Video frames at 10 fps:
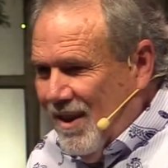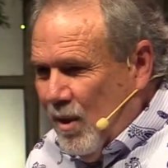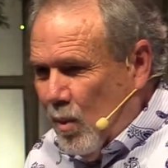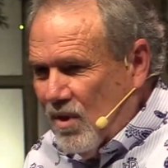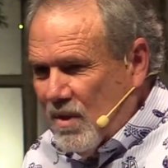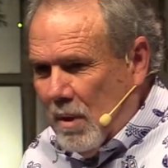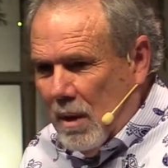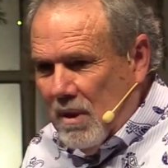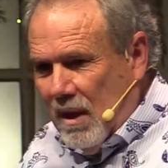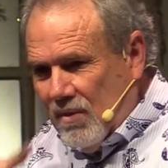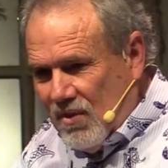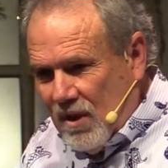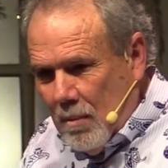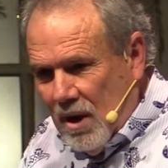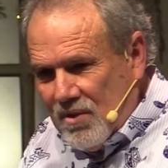What does the Bible have to
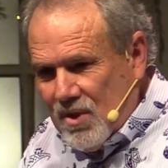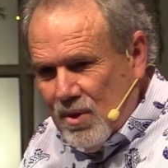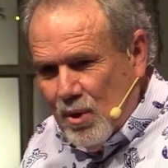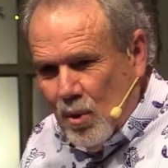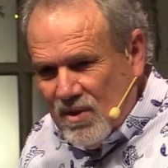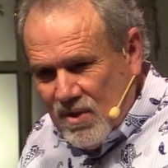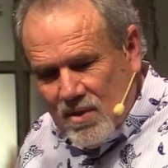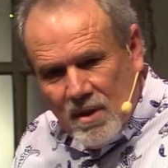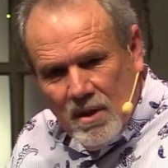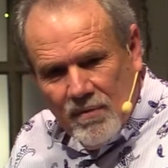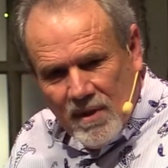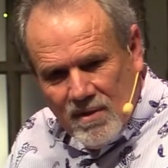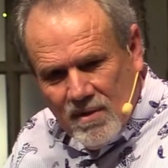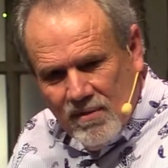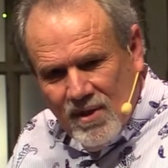say about two? What's the
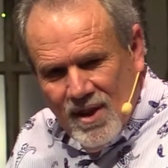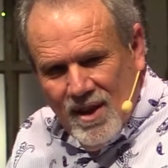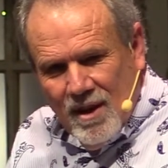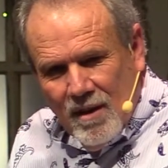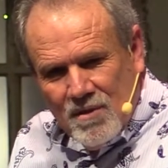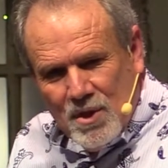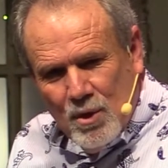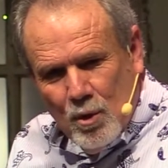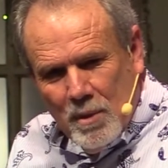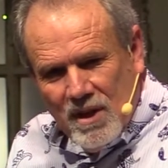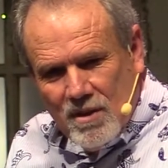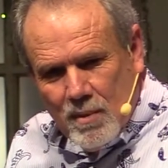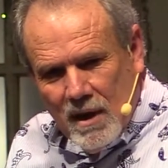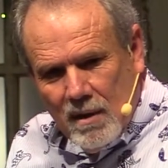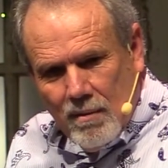significance of, of two? Because
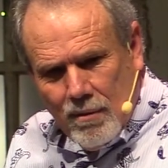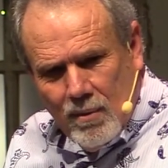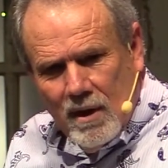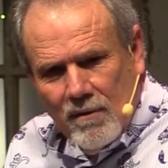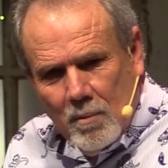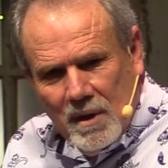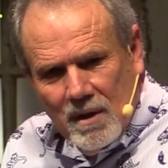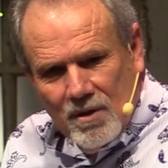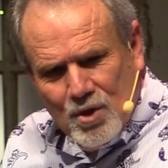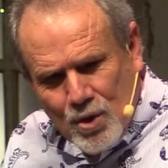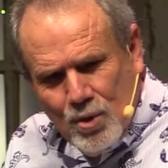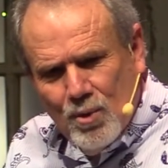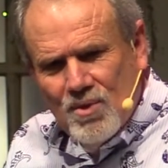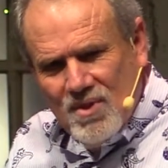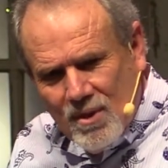we got three of them in here
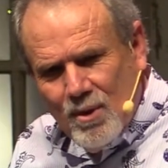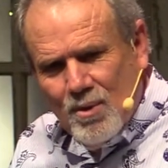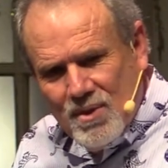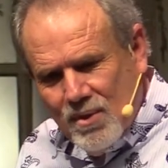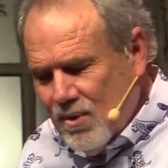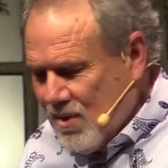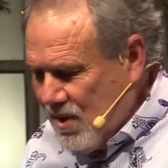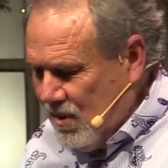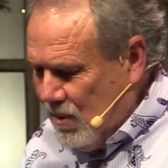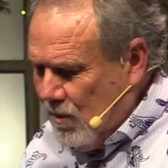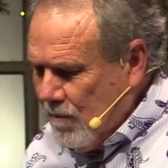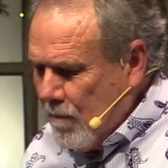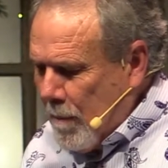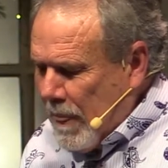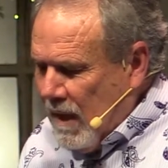2022.
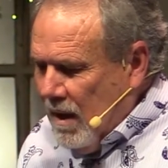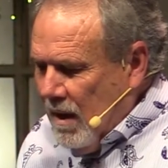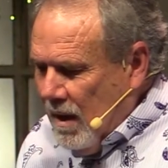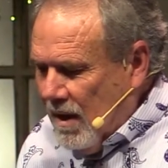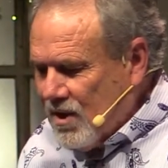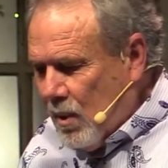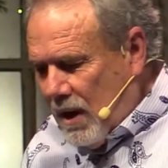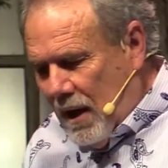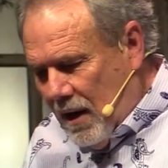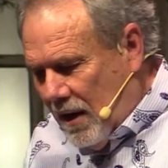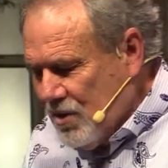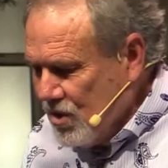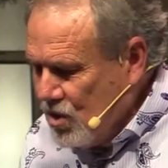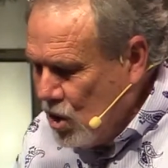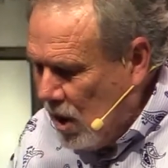And so I, I
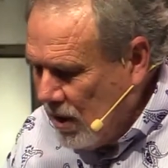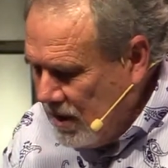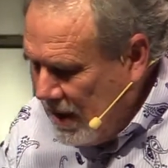just jotted